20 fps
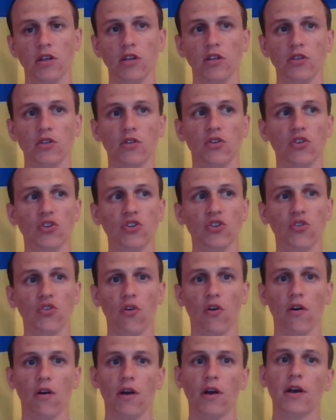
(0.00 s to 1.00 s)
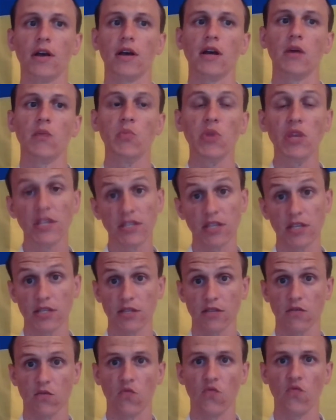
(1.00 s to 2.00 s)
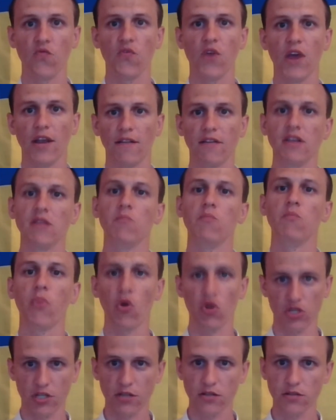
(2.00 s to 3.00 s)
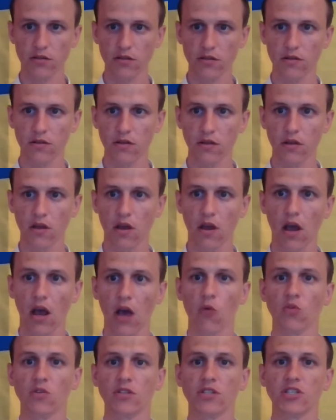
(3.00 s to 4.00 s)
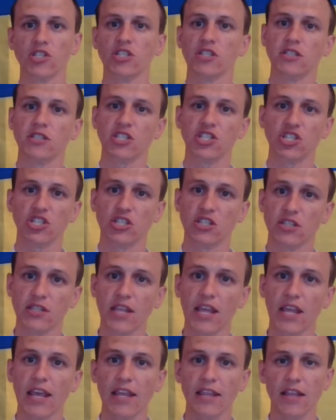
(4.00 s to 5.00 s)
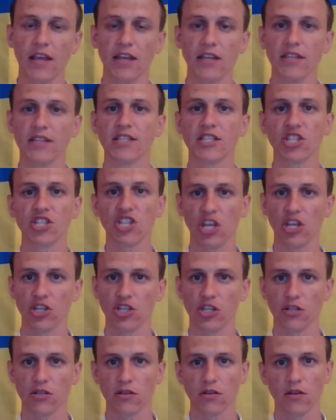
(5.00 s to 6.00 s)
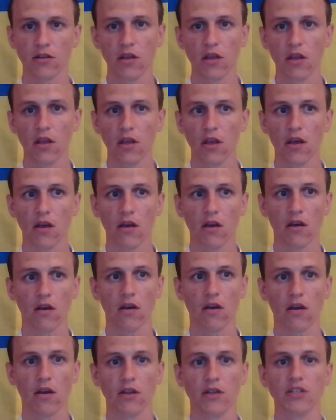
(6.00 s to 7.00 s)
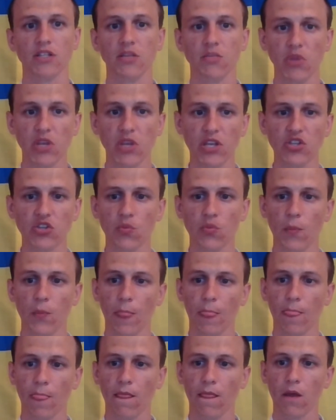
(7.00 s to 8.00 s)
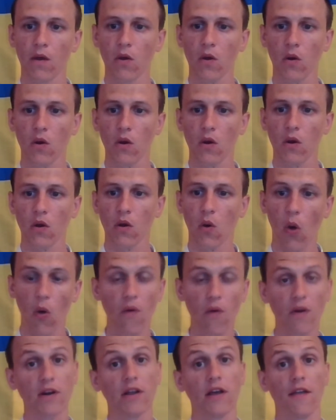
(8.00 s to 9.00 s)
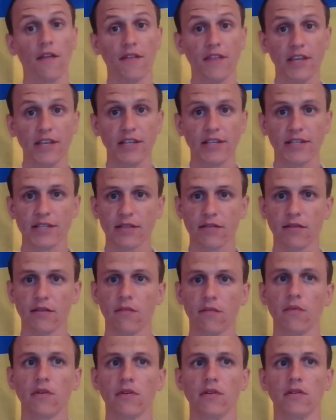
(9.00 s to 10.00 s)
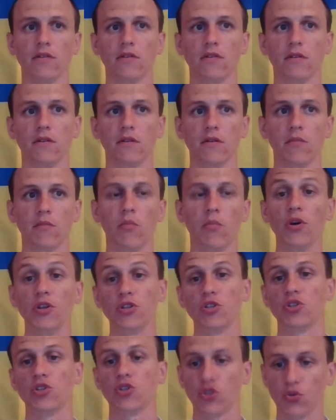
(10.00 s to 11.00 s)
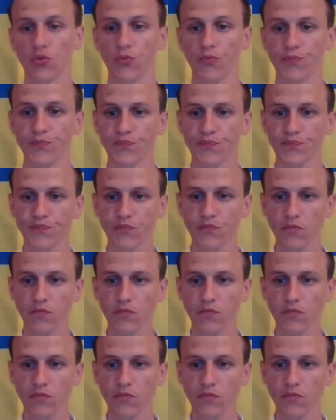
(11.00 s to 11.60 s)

in your business very important, how data is changed, Debezium cover this point too.